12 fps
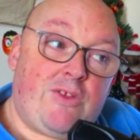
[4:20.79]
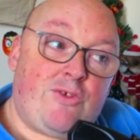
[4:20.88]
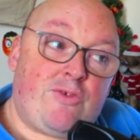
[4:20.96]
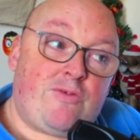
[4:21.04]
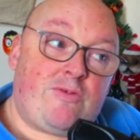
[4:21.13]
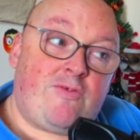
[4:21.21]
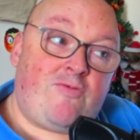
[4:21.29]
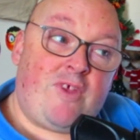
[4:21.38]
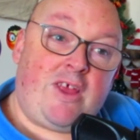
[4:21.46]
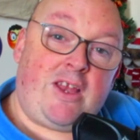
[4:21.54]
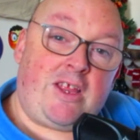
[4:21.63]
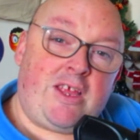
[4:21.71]
Just the
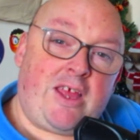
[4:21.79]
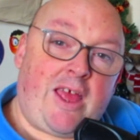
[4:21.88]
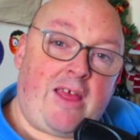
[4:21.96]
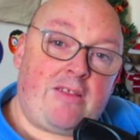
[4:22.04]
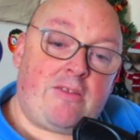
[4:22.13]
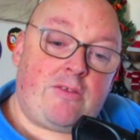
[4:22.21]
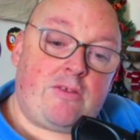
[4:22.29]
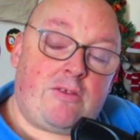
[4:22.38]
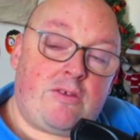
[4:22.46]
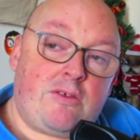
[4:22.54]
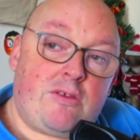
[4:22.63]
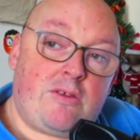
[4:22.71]
feeling you get,
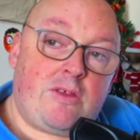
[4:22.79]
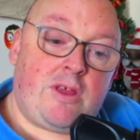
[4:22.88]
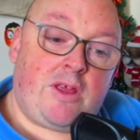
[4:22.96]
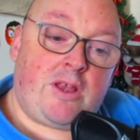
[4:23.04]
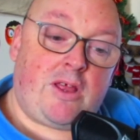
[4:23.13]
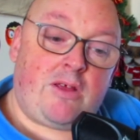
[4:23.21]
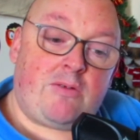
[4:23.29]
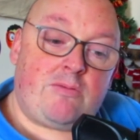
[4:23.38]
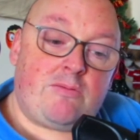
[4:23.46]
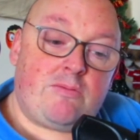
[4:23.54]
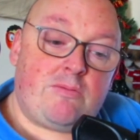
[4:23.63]
you know.